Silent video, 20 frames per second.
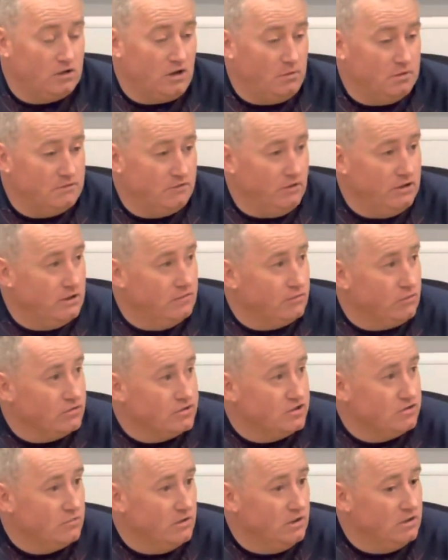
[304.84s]
that was vital for us
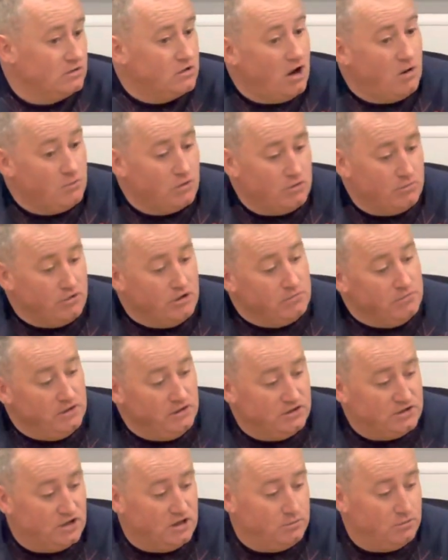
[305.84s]
as well. The comp for Brian
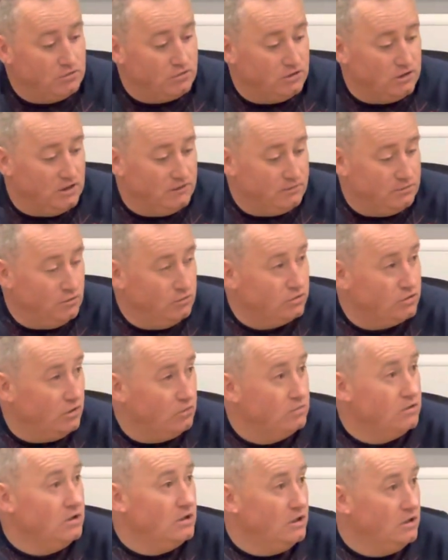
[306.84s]
Bailey's debut today for
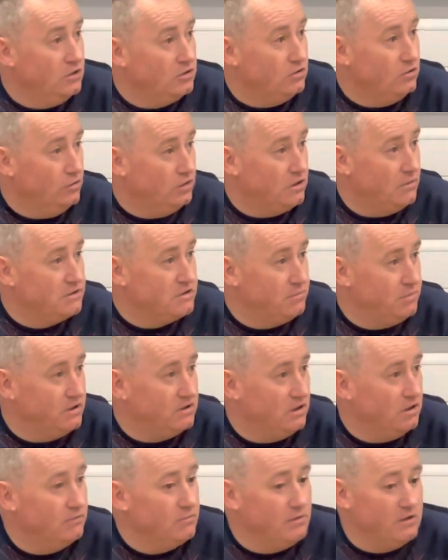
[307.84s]
Newtown, you know, that was a big
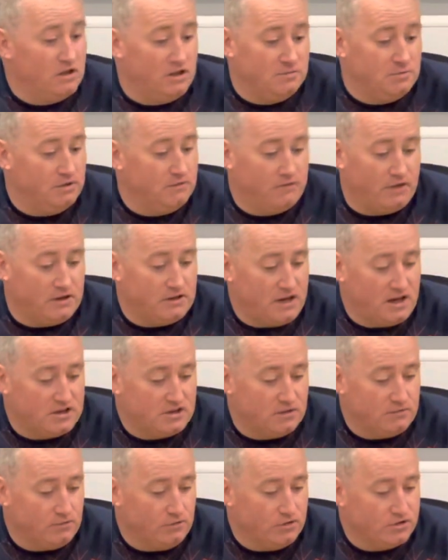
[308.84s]
thing for me. It's been
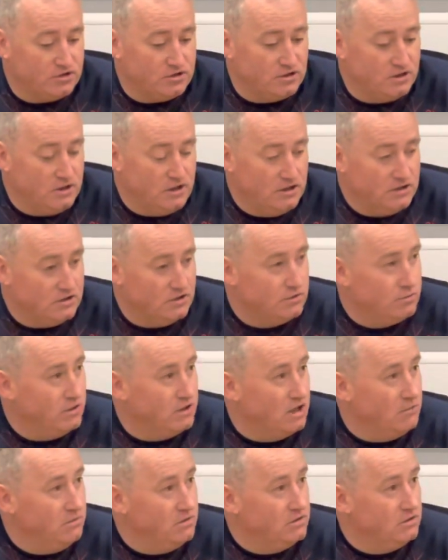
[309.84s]
fantastic for us since we
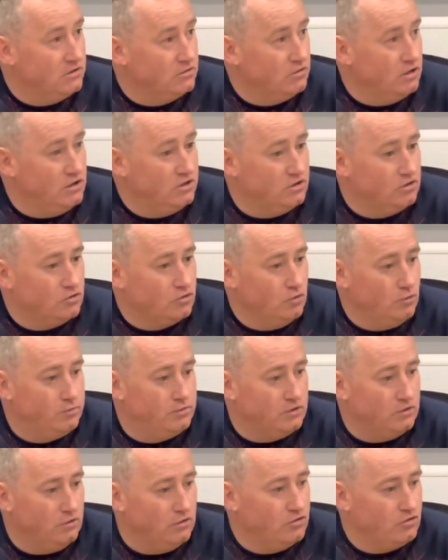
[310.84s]
came into the group,
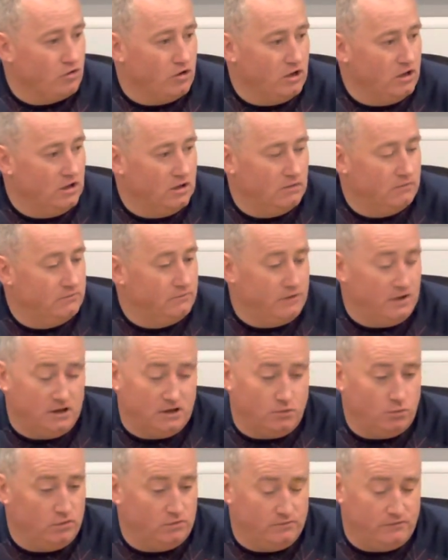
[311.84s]
you know, in training, and
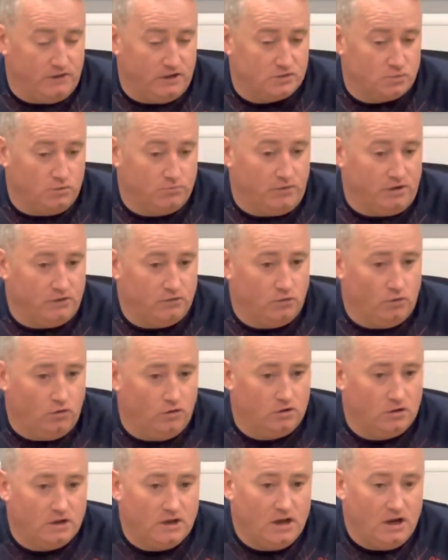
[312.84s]
fellas we might know
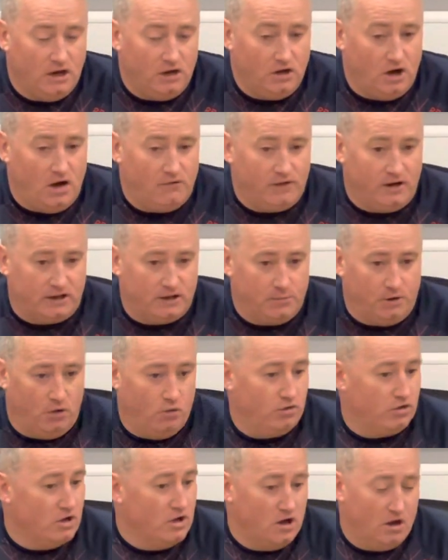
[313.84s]
an awful lot
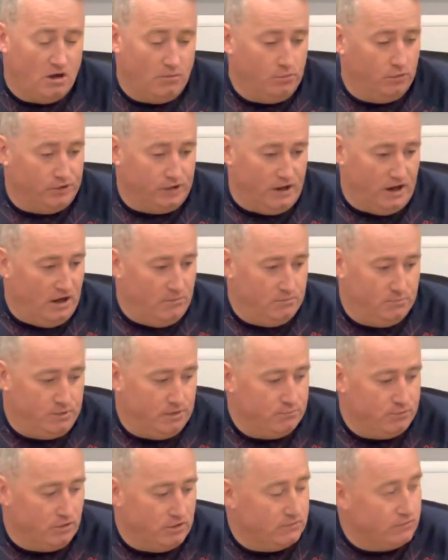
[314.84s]
about, but been
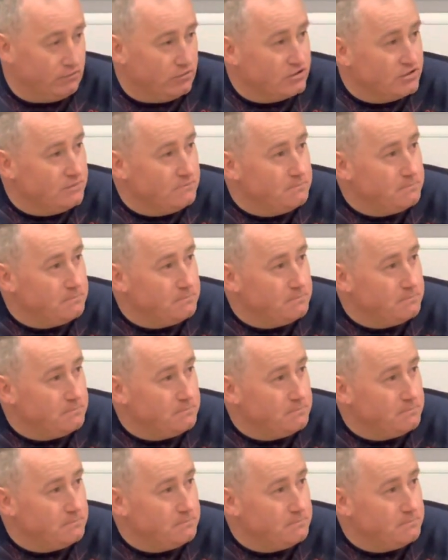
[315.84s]
brilliant for us.